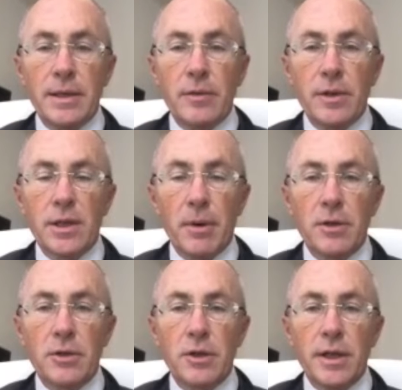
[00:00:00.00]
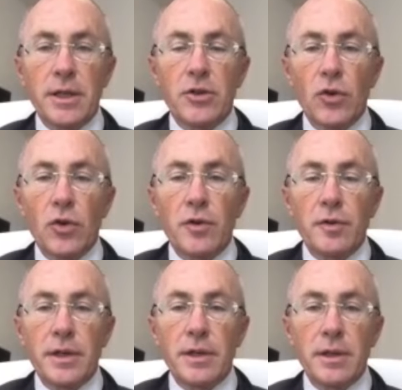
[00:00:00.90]
a response to the
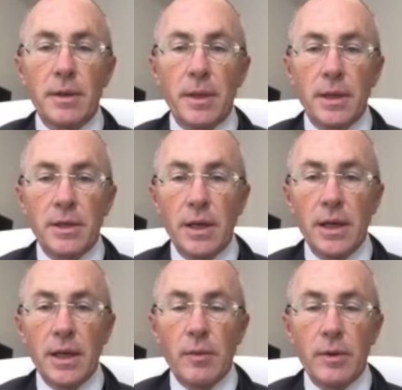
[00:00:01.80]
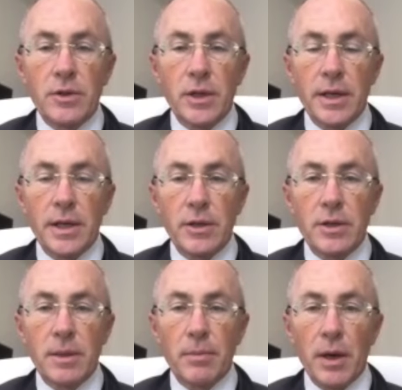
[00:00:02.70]
extraordinary stimulus that we've seen, yes,
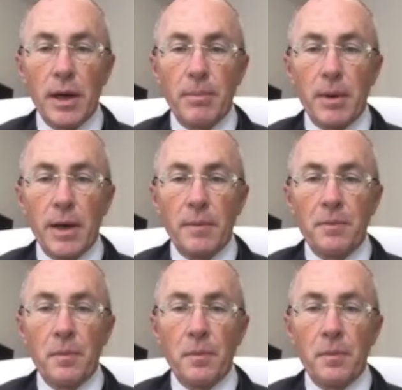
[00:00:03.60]
that applied by